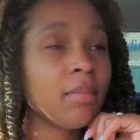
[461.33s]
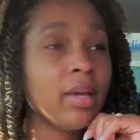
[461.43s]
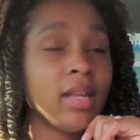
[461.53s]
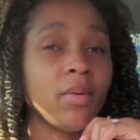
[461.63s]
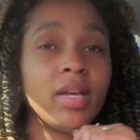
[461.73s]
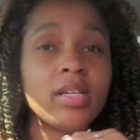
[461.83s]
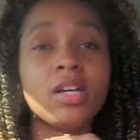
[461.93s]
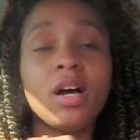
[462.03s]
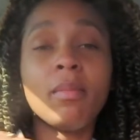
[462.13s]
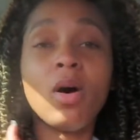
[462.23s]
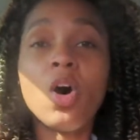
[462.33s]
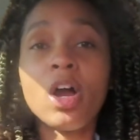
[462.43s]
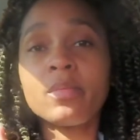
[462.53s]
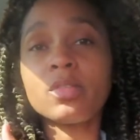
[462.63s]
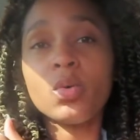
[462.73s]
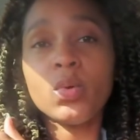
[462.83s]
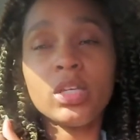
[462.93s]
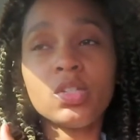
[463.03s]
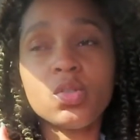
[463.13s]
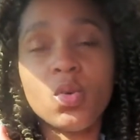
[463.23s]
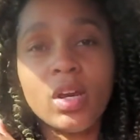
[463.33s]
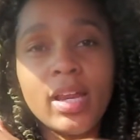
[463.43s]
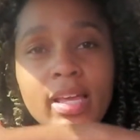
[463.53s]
But anyways, y'all, my arms are really sore.